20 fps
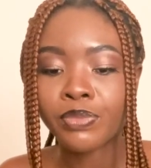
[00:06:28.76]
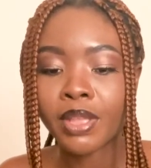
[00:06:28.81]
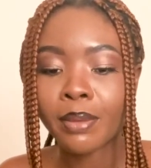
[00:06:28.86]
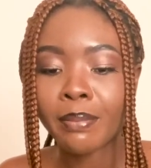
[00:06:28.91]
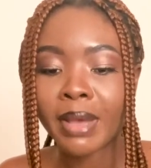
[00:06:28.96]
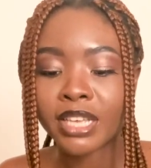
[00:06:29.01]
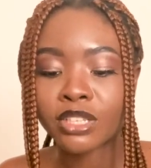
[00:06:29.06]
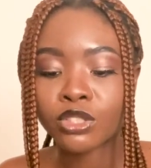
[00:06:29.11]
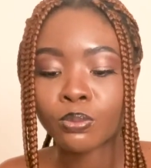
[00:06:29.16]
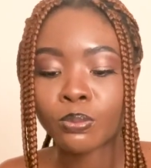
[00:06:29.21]

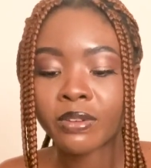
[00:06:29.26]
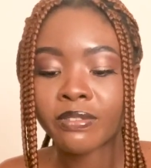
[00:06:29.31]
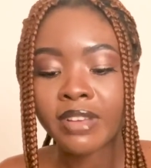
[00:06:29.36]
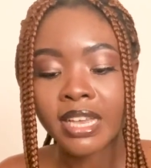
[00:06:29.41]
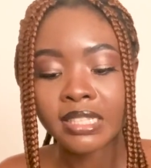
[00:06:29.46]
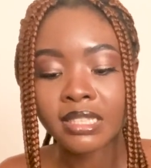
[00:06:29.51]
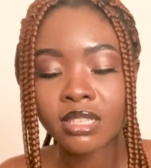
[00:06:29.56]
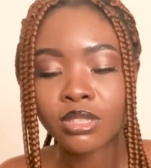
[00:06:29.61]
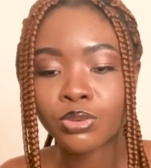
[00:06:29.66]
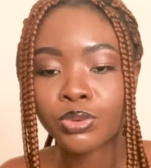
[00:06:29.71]
My
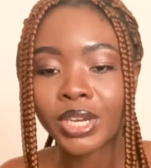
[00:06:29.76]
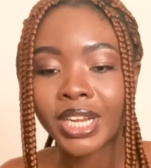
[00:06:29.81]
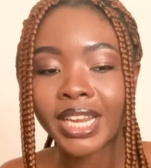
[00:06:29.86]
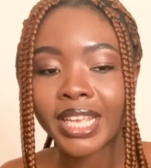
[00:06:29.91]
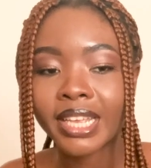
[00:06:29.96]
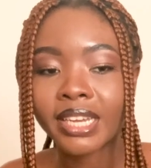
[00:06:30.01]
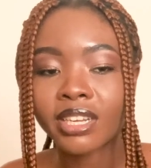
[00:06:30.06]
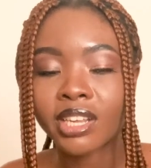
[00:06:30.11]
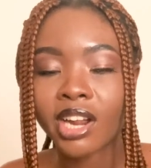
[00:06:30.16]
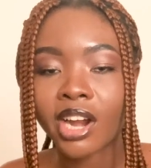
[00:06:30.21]
supervisors really
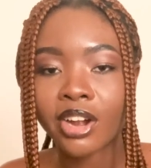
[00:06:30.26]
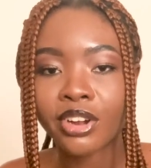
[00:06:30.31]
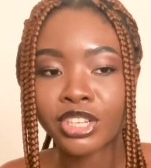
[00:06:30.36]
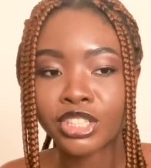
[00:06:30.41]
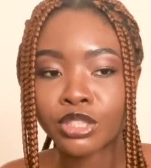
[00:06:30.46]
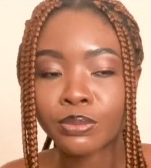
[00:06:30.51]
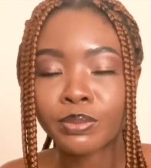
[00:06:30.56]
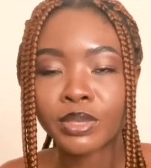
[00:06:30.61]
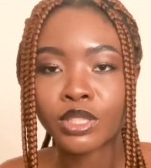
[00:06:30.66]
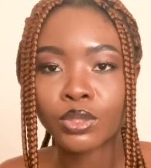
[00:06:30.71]

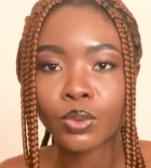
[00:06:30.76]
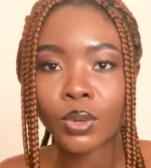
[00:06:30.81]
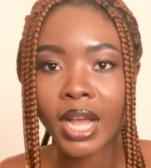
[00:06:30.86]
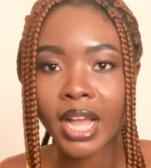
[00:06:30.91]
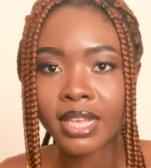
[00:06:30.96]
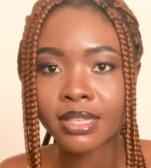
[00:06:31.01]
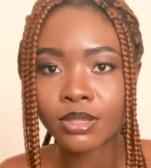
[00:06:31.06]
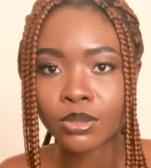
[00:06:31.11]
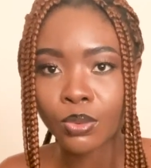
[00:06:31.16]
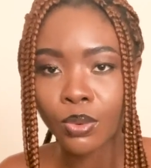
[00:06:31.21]
encourage me to
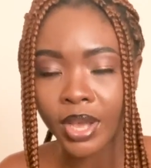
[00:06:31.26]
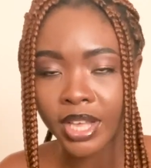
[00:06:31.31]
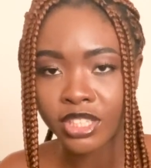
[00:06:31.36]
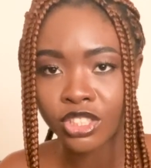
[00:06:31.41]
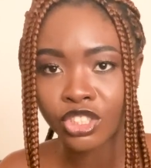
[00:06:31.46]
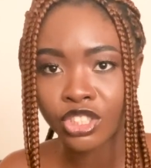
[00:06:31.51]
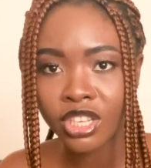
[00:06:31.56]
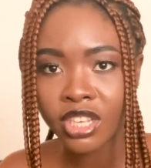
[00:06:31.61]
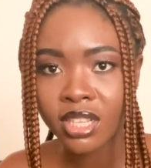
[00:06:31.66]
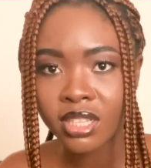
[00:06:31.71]
ask
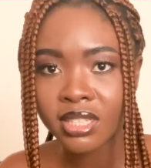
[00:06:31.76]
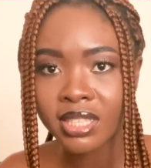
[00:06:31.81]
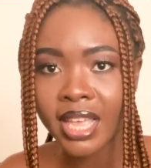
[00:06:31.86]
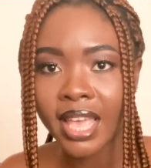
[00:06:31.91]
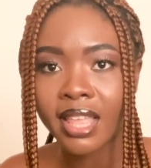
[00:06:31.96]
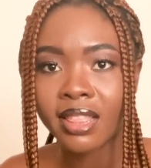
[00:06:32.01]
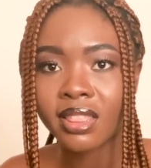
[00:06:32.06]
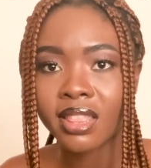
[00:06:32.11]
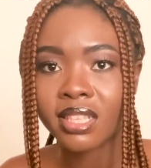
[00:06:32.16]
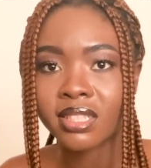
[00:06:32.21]
questions,
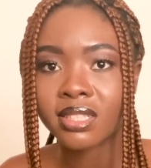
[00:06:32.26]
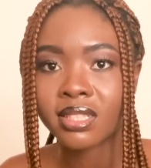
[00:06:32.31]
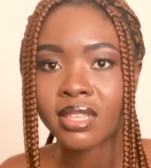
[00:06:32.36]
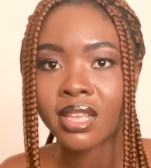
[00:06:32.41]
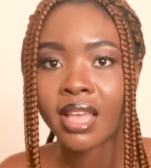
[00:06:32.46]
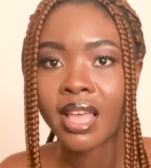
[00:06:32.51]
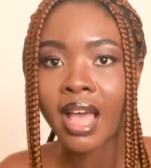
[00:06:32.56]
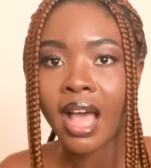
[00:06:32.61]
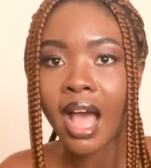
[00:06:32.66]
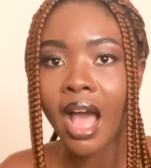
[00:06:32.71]
and that's
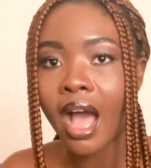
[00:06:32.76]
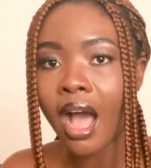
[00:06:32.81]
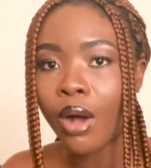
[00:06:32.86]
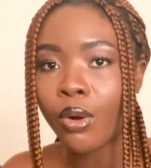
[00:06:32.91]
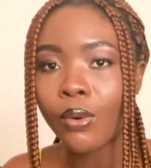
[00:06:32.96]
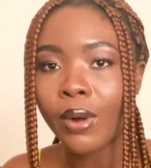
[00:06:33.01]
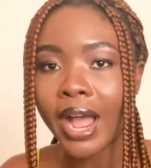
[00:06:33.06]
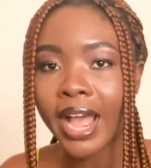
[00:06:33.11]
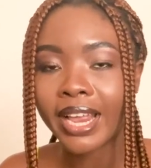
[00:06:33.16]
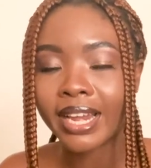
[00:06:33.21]

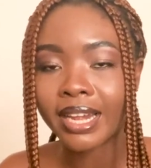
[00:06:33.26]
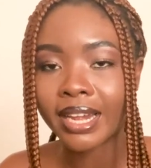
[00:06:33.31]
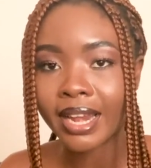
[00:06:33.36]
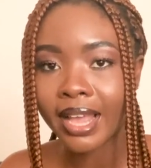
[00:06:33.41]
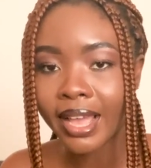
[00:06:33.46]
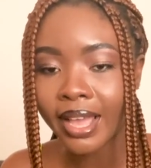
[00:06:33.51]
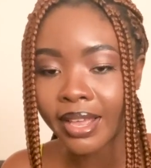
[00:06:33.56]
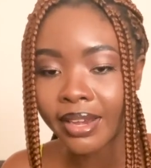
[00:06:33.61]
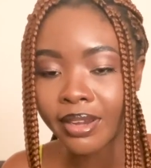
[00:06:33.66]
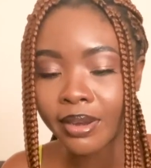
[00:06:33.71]
how I
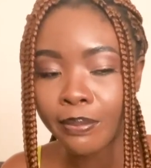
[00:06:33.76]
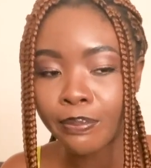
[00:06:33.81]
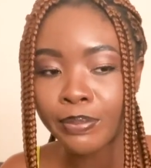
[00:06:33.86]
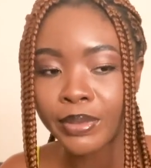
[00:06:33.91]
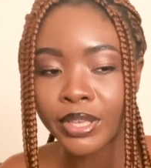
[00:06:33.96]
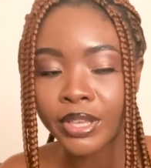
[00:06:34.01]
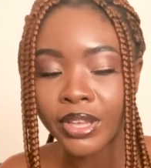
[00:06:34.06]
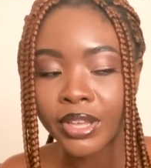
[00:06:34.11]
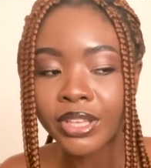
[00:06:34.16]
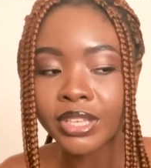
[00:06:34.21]
learn.
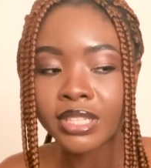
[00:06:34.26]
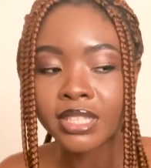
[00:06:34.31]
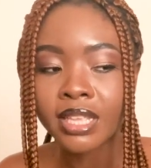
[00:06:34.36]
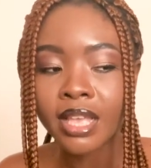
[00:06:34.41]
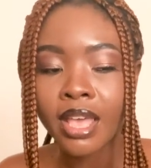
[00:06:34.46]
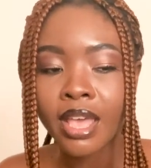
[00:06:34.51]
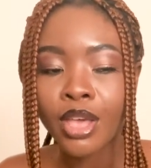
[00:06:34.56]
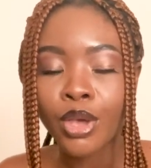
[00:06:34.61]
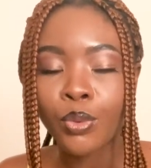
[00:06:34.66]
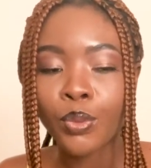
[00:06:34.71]
Because
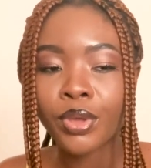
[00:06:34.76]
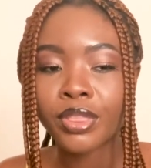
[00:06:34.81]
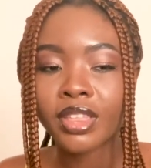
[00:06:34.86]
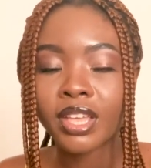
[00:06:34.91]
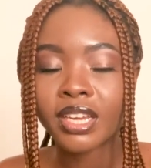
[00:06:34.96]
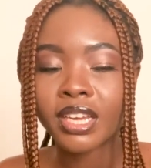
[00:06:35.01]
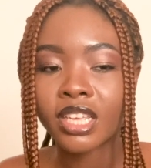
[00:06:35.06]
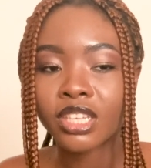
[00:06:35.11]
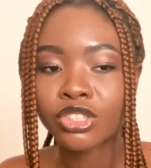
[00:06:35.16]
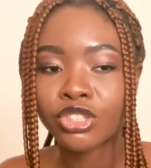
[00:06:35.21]
with an
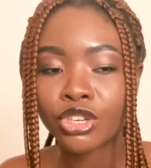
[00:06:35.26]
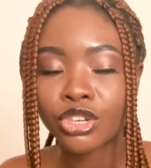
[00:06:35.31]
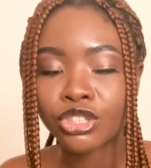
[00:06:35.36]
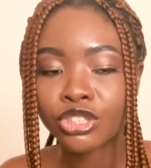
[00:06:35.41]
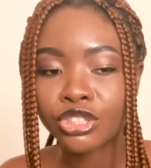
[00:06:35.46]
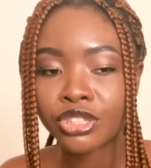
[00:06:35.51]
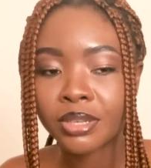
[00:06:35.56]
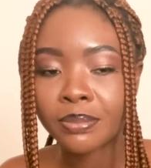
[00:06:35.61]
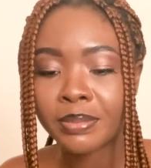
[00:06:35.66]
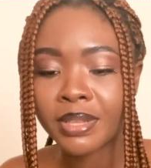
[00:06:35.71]

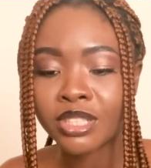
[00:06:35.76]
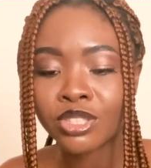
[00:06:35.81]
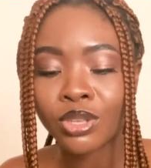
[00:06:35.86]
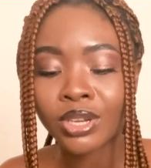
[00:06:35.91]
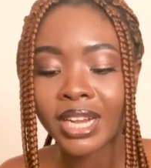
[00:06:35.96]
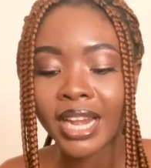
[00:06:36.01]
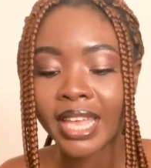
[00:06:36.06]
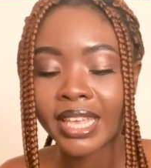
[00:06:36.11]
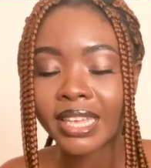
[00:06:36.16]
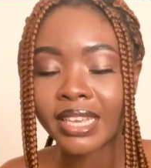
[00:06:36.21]
internship, it's
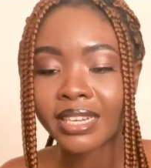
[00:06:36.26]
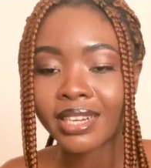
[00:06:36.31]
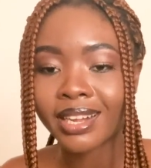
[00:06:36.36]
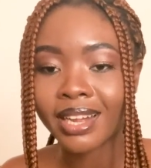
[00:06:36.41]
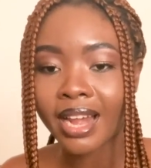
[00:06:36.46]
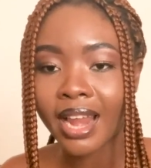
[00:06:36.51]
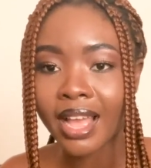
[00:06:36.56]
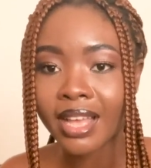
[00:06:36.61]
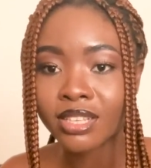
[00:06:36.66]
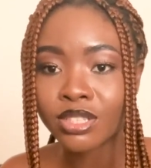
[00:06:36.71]
not like in
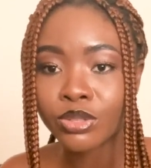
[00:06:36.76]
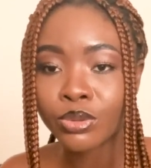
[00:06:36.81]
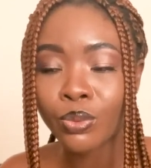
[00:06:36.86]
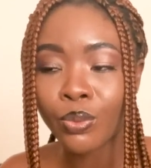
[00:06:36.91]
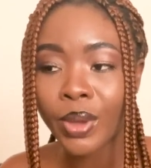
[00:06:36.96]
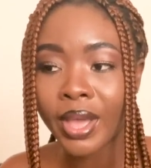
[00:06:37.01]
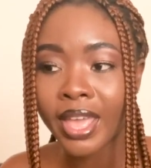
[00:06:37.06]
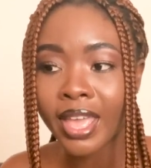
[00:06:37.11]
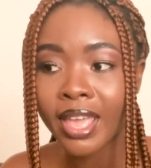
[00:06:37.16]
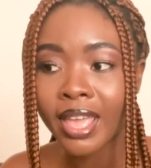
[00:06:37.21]
class
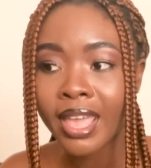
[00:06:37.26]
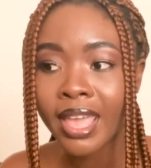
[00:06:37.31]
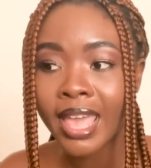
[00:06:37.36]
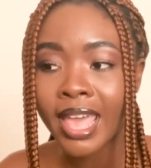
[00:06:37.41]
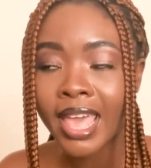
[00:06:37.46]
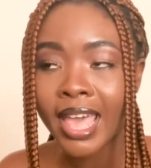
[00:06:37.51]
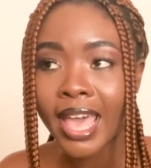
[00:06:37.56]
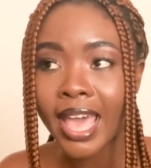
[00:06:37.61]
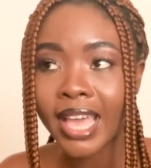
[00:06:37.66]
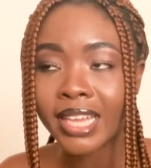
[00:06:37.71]
where
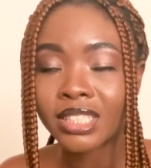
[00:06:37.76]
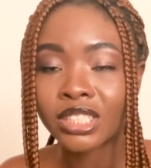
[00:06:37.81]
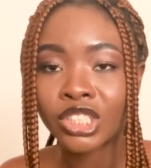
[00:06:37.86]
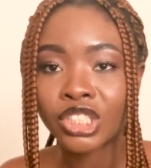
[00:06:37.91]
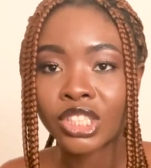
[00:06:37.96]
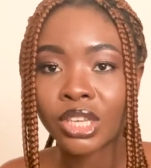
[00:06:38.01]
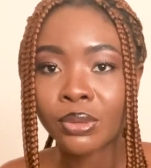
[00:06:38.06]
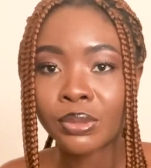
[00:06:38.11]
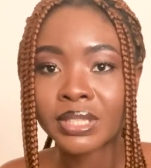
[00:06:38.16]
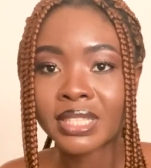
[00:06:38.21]
a
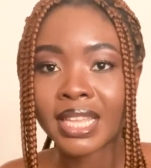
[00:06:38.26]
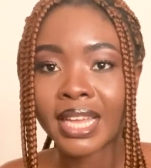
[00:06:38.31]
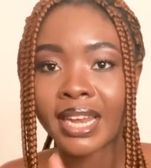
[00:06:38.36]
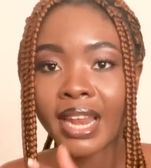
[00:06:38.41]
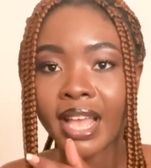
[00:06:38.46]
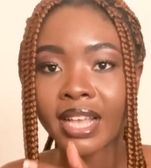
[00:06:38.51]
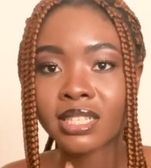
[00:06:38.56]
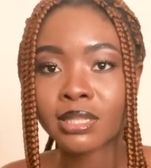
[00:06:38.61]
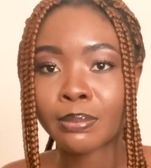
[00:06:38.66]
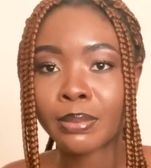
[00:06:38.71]
teacher will start
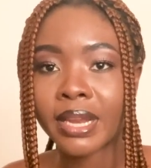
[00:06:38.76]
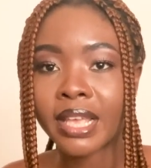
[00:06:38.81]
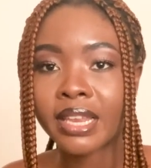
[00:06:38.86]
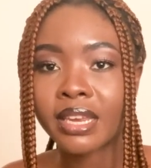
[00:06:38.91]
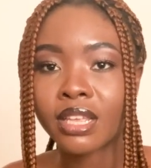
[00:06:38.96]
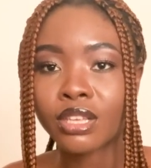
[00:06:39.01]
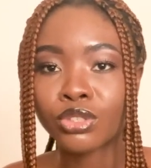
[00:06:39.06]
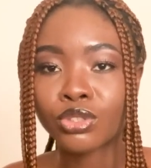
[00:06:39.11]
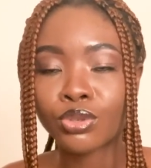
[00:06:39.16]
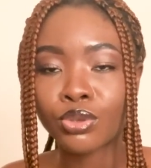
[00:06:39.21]

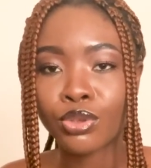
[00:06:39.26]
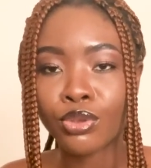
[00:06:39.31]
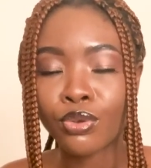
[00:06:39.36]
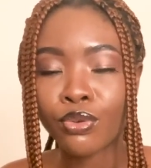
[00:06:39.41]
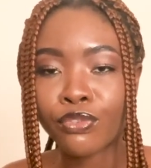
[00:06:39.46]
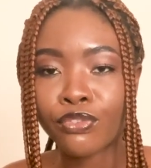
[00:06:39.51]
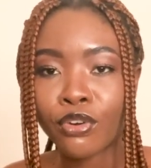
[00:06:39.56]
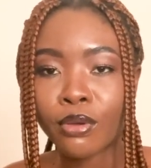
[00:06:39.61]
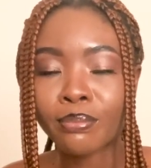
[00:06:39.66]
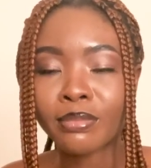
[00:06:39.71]
explaining to you
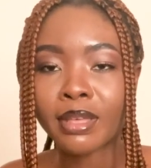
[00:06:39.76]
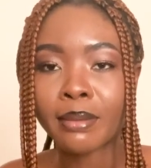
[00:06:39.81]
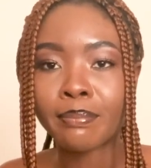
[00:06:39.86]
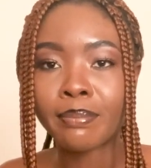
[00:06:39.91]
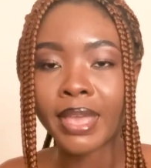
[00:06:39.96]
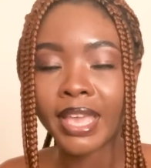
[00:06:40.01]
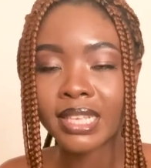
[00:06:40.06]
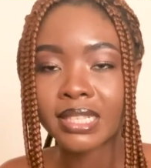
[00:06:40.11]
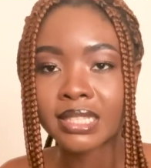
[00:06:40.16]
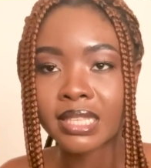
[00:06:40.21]
from the
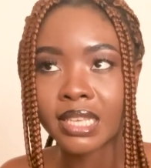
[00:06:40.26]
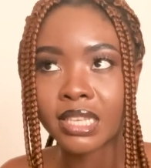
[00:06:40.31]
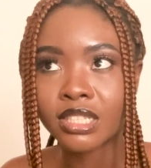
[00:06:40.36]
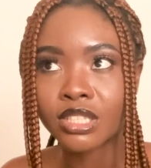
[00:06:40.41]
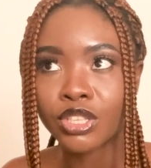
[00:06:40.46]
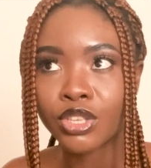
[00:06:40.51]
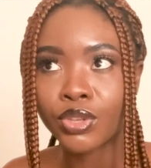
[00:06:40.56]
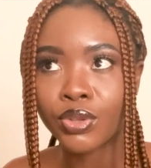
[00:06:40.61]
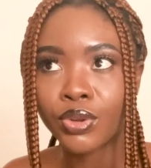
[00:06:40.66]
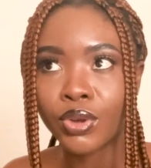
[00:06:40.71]

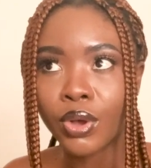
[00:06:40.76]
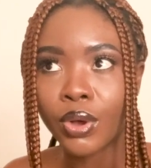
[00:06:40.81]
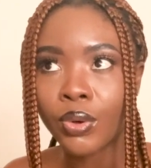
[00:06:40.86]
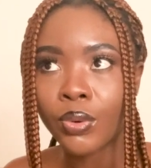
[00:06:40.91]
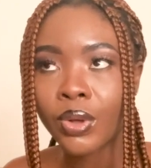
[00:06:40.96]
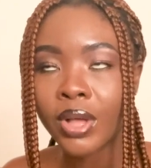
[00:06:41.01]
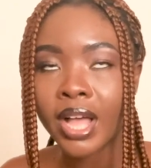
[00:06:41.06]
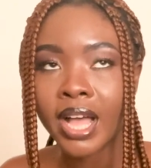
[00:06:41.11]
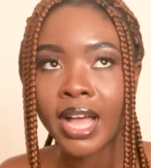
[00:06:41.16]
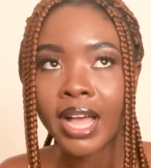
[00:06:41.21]
basics,
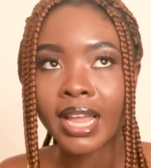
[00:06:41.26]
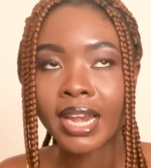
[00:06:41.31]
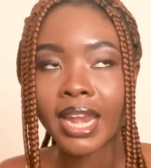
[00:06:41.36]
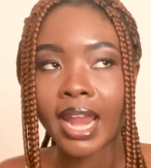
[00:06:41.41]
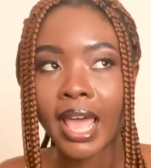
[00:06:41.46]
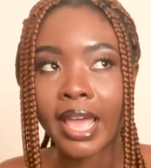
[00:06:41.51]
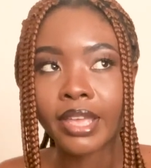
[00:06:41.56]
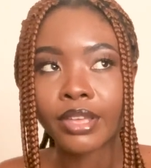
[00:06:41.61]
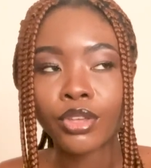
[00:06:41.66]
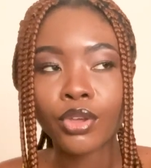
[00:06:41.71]

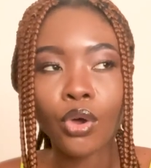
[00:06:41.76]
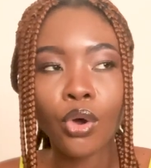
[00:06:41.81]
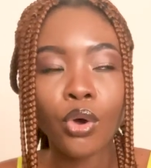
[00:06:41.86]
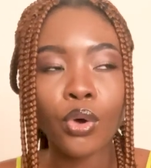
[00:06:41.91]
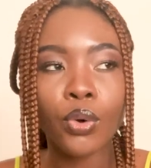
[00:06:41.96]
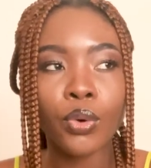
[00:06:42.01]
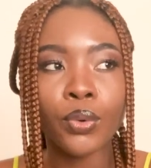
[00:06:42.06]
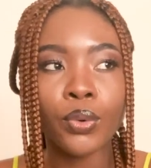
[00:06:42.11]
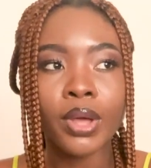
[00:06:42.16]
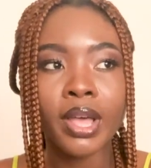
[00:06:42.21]
like,
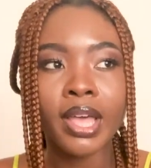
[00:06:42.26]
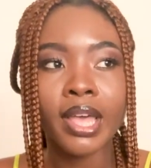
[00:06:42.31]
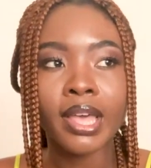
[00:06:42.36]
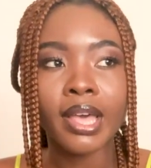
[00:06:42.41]
oh,